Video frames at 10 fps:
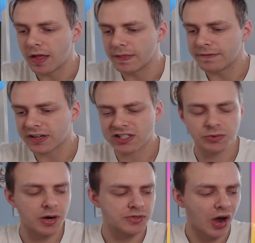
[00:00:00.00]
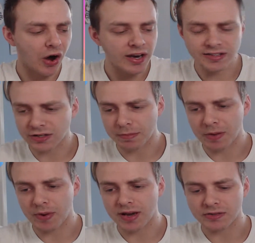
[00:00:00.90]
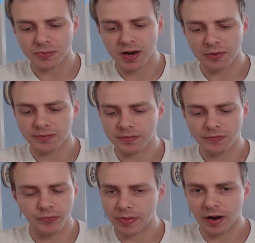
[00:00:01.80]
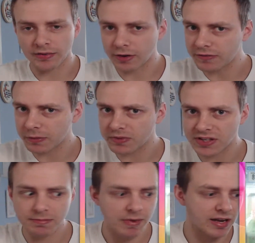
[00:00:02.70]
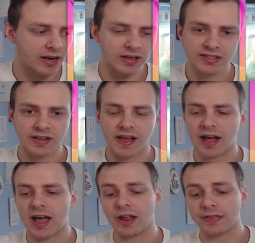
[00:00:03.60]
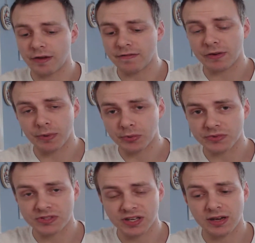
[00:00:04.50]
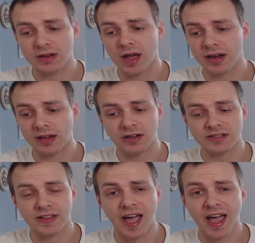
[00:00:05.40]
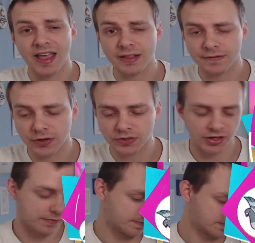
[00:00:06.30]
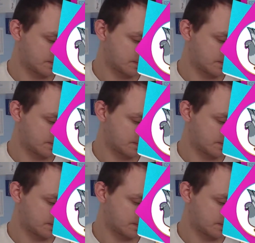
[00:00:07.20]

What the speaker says: And the fact Squirtle's eyes look a bit weird as well. I don't think we've seen many cards like that, and I don't think we will see any cards like that in the future.